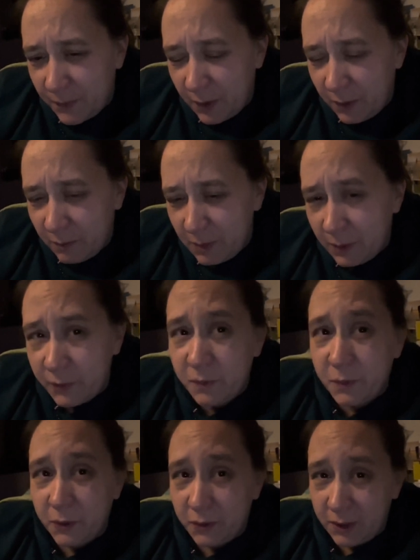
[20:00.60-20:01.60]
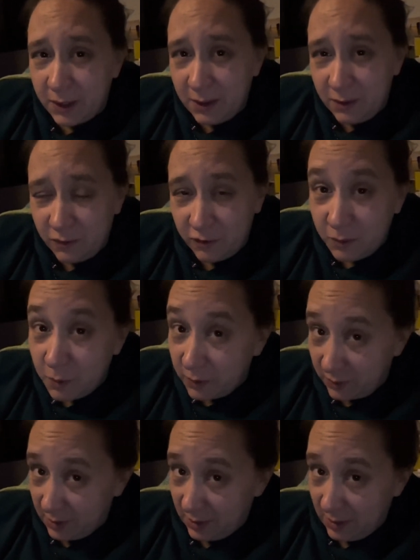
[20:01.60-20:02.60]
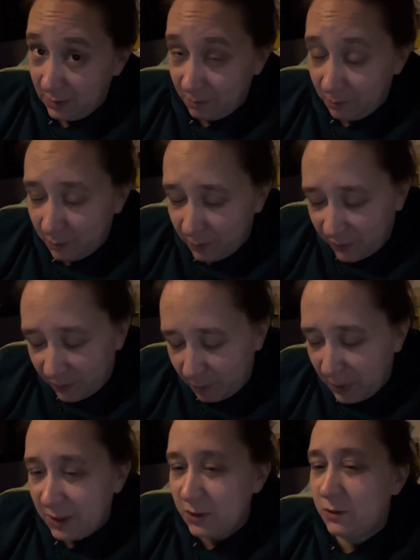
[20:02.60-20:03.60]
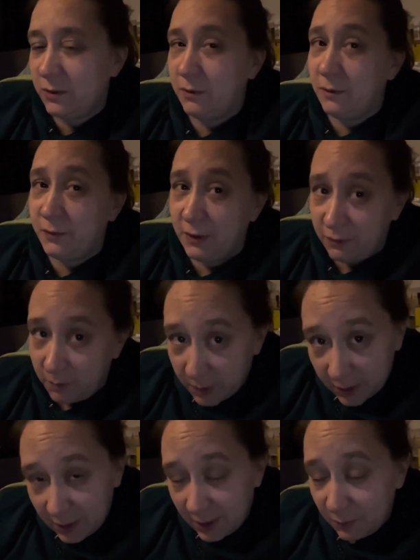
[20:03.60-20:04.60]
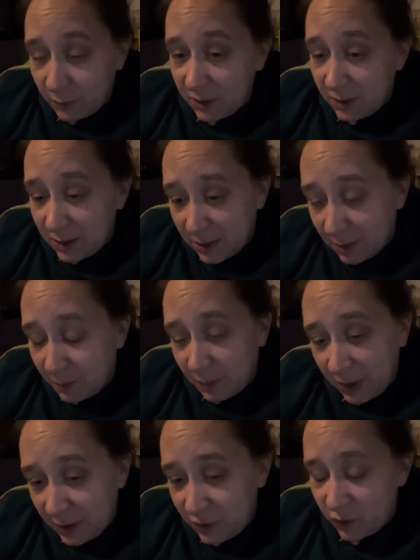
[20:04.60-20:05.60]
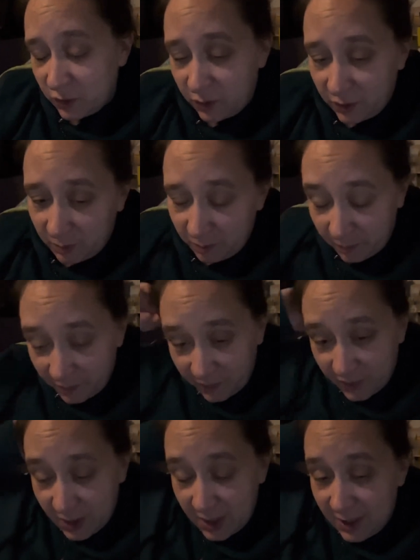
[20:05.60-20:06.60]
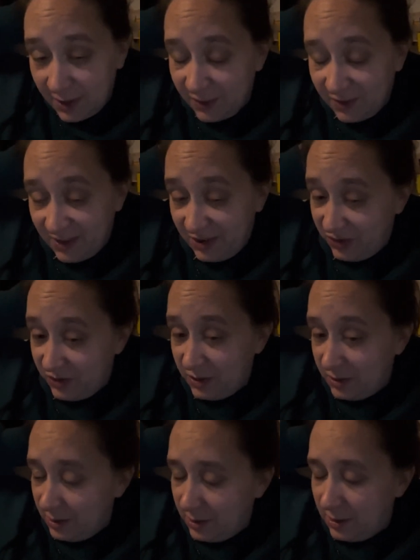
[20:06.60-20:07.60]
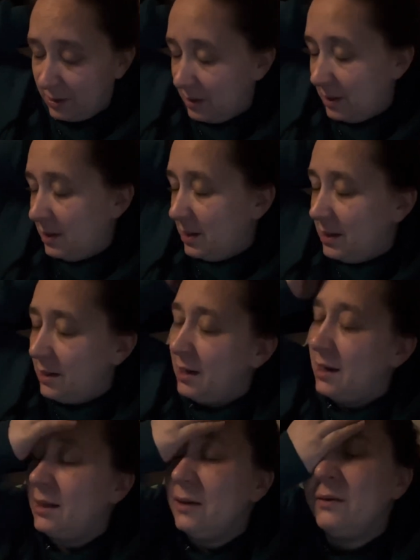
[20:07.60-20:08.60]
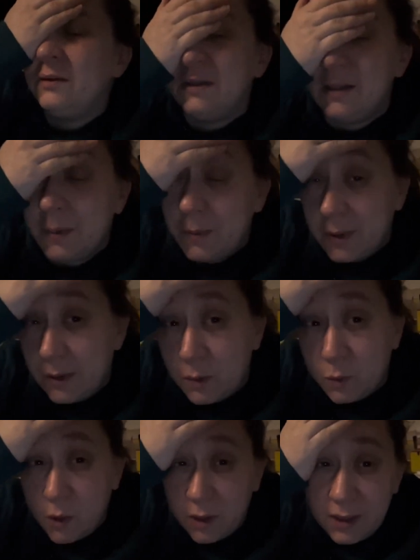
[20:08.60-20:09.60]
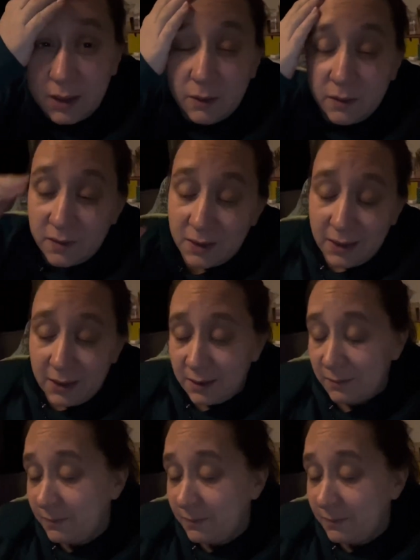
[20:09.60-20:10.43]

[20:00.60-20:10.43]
on mom's birthday, she wanted a picture of everybody, and we did a picture session, and I looked at them, and on one it looks like